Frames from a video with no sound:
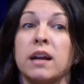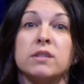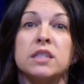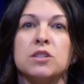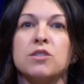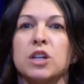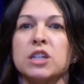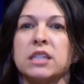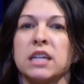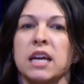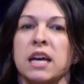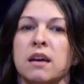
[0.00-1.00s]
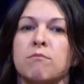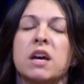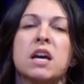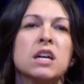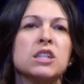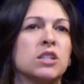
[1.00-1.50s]
I was still nursing him,
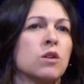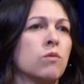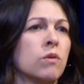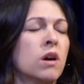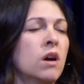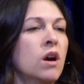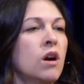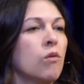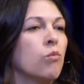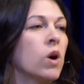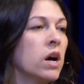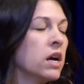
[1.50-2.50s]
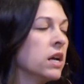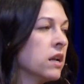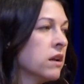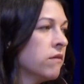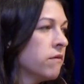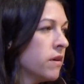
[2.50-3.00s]
so
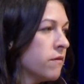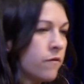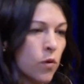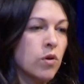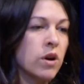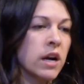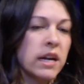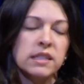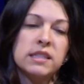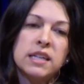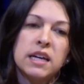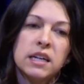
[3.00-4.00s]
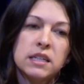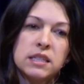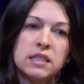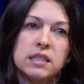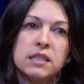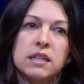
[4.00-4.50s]
1, 4, and
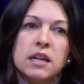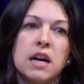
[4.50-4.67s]
6.